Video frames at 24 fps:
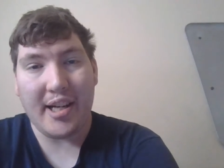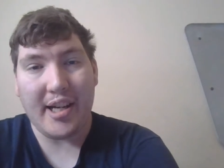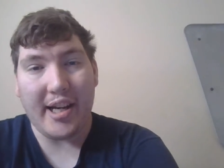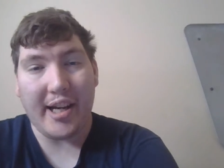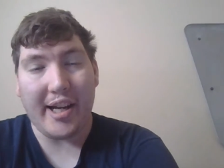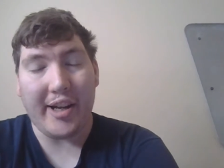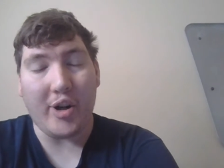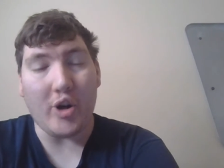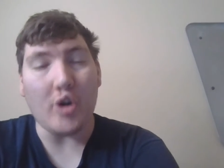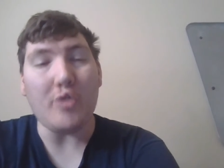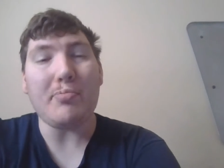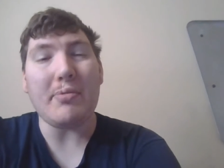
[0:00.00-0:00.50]

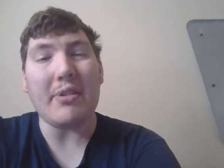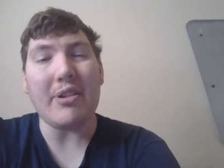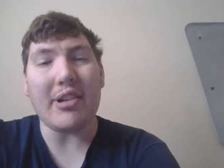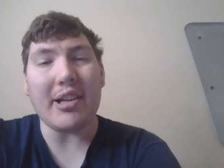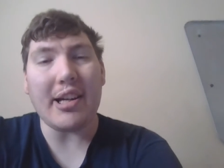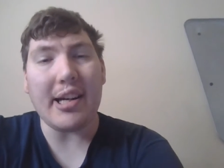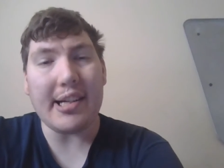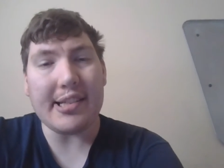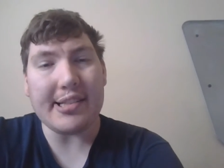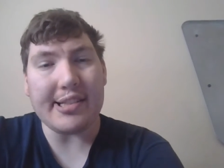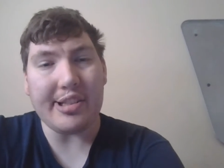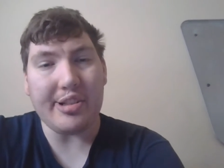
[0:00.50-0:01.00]
I hope you
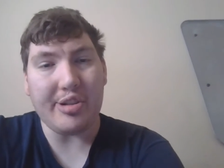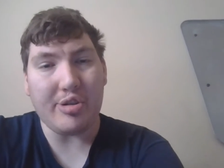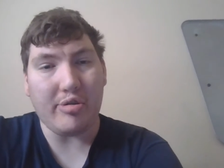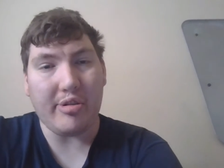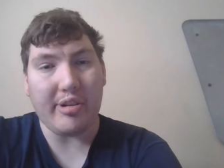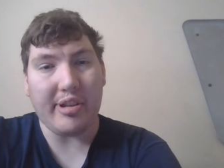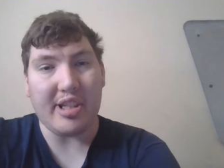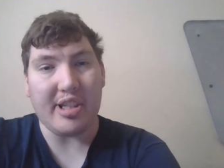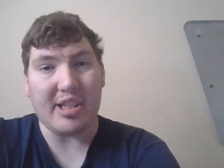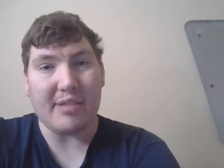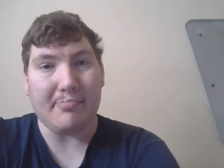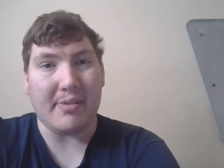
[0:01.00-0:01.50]
guys
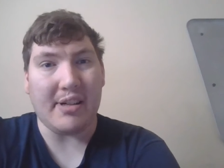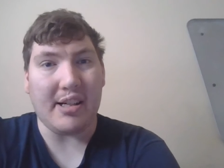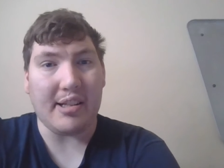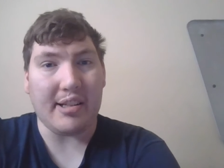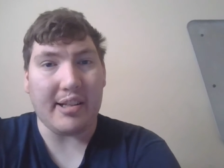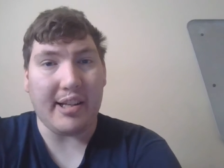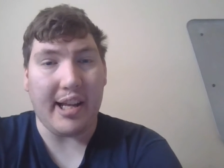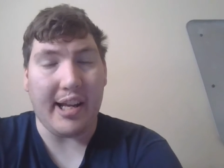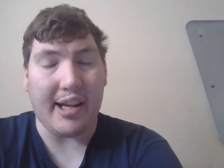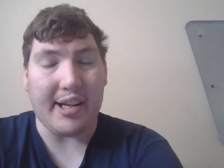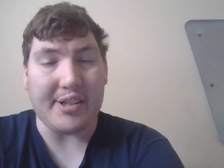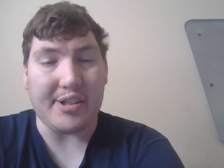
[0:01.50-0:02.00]
enjoyed this
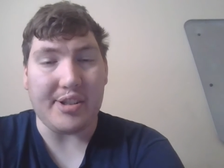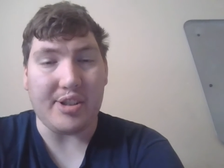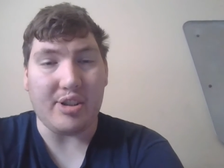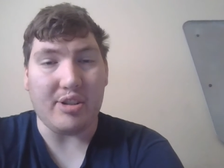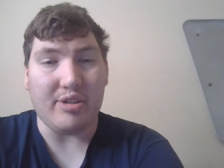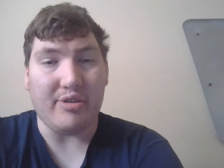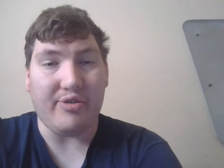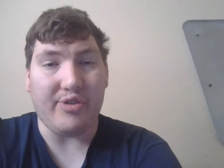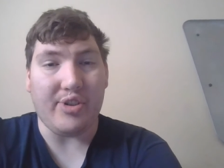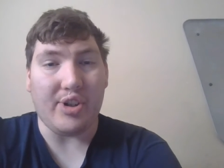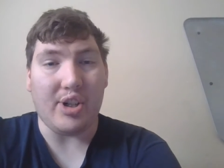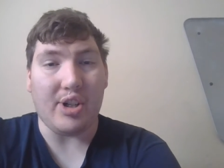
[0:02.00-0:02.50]
podcast so
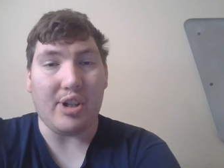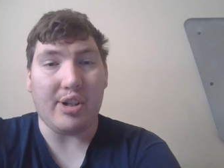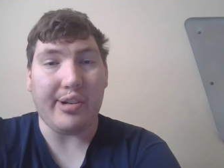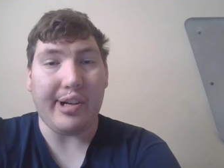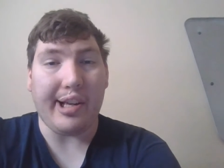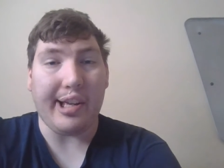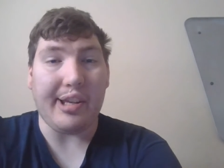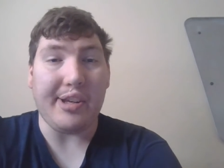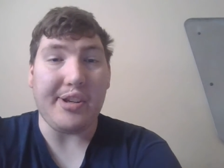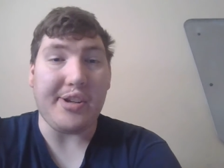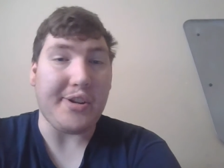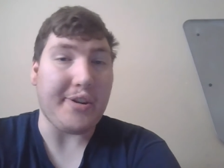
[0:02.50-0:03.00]
far
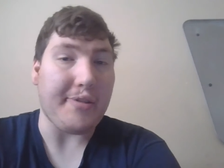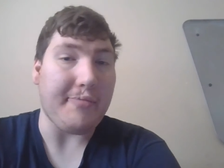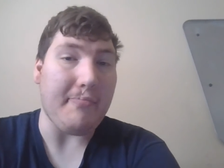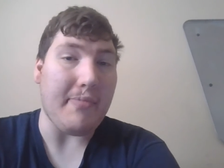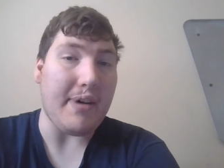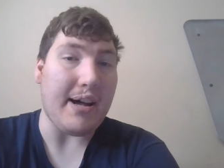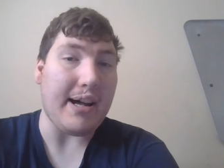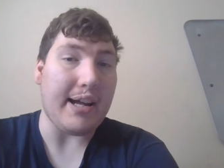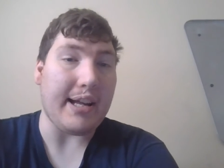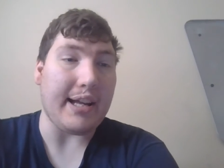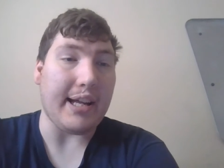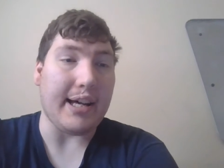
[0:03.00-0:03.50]
and
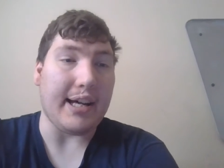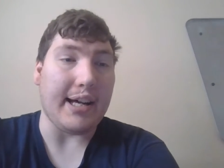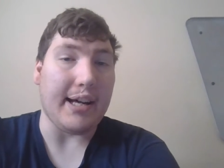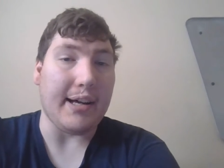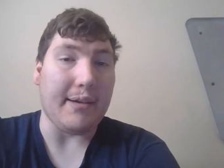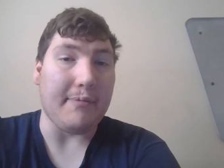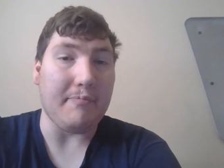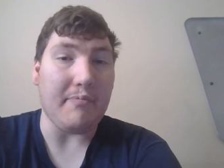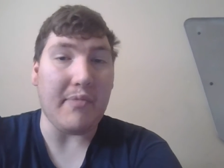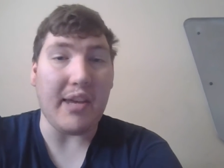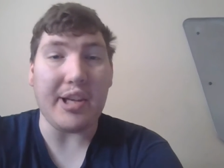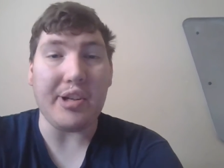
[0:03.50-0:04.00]
my
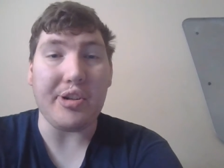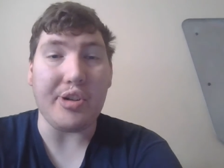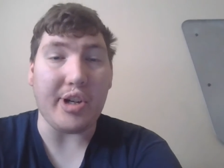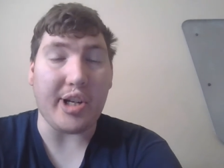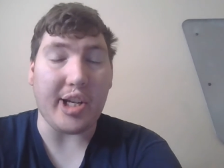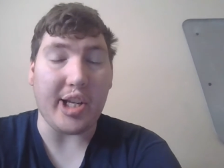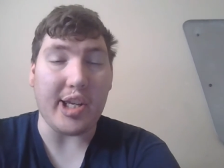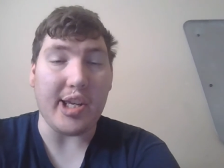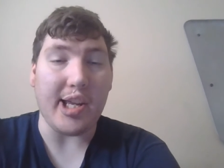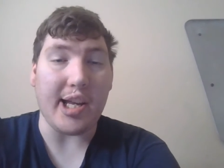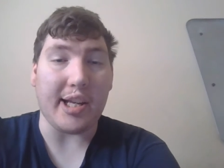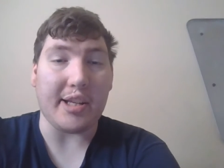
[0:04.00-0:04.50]
uh,
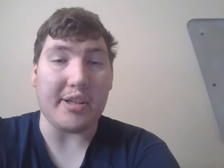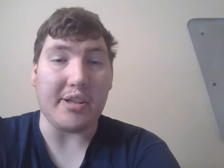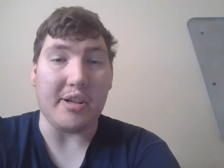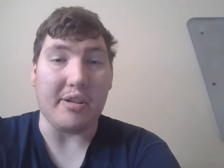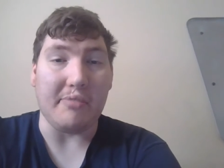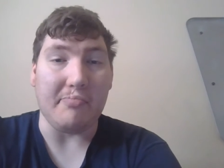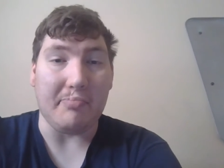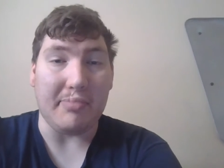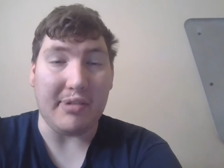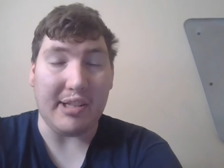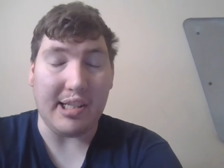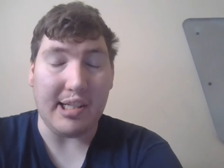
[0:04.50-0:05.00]

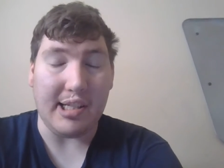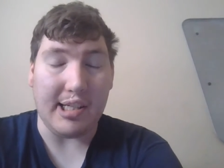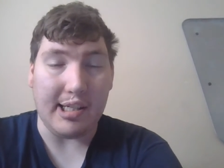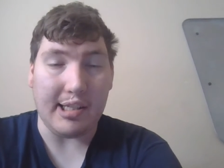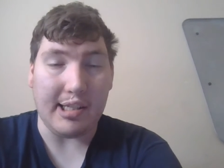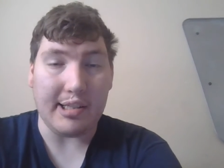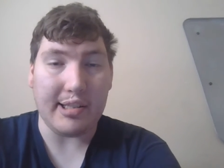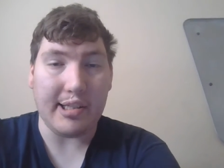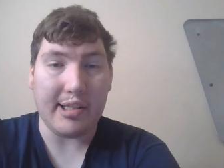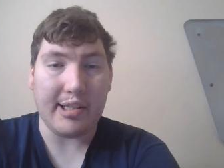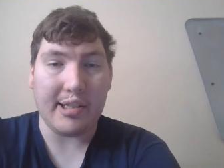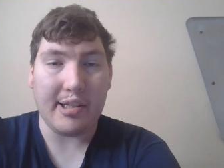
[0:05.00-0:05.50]
interconnected
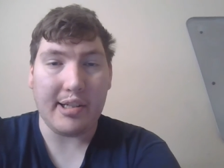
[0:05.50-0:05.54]
blog.